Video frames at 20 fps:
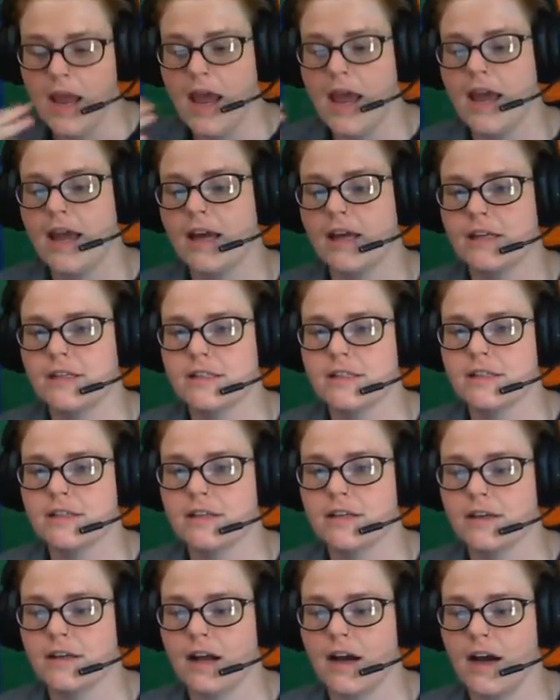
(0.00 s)
And
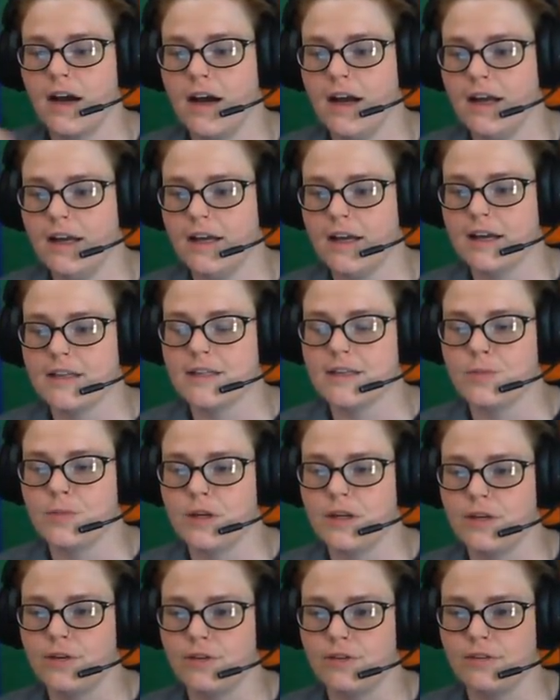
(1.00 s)
I, as
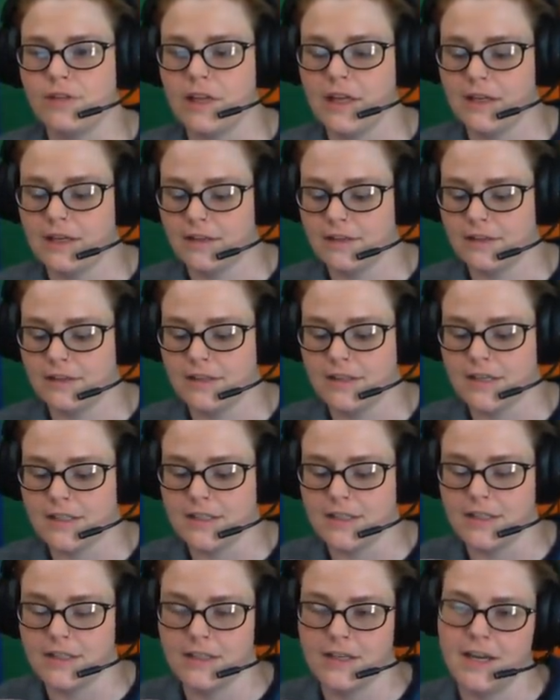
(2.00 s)
somebody who like
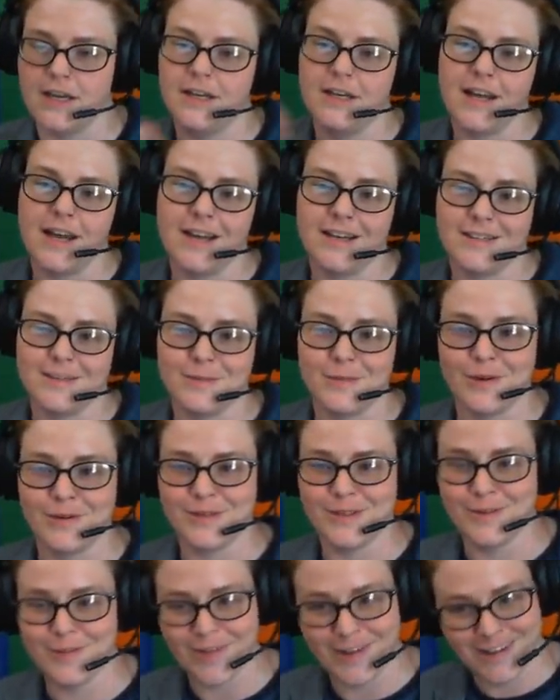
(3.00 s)
doesn't get an ASMR
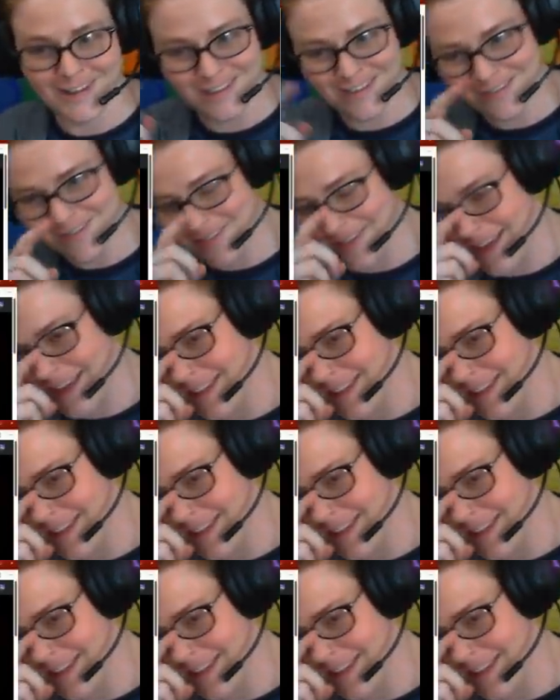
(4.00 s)
response from that,